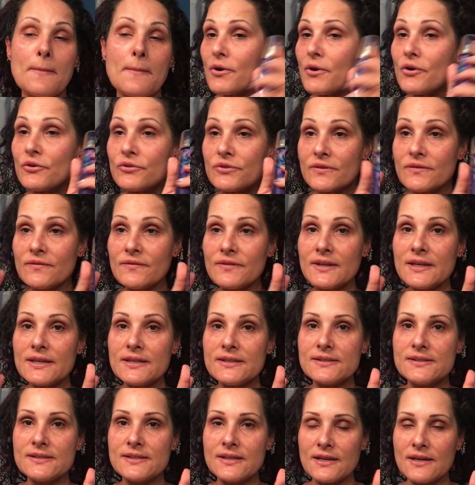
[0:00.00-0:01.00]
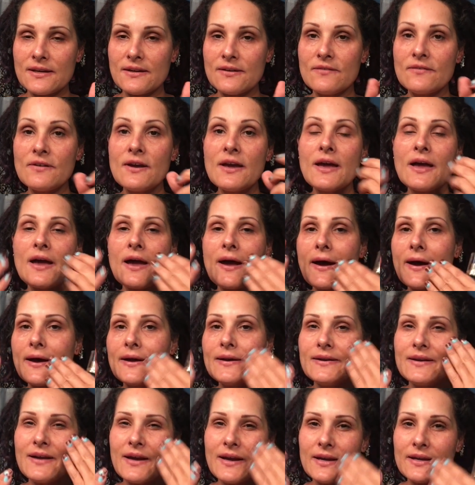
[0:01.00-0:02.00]
Both of these give a
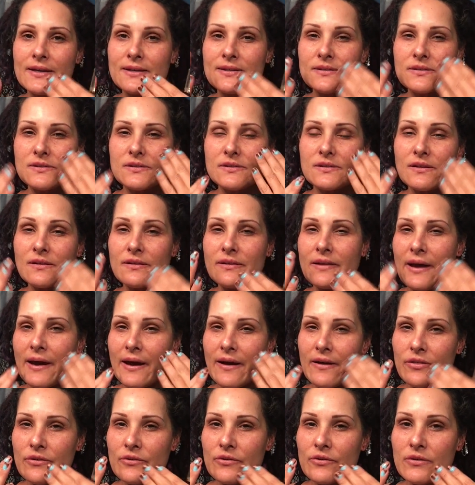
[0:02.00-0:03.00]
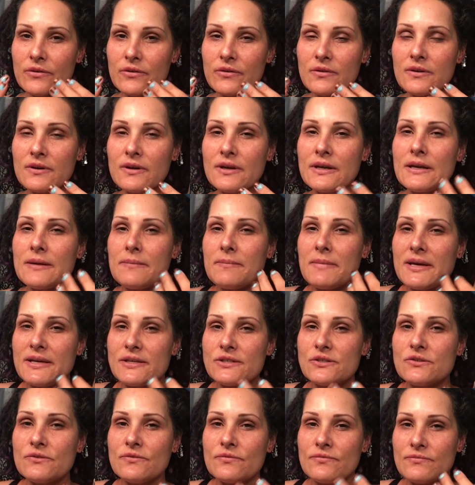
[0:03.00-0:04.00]
nice lather, and it
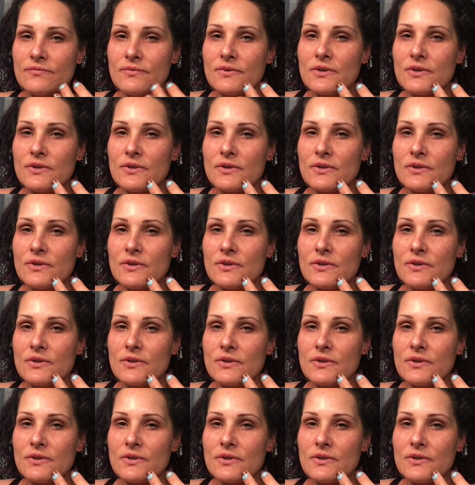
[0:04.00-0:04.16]
makes you,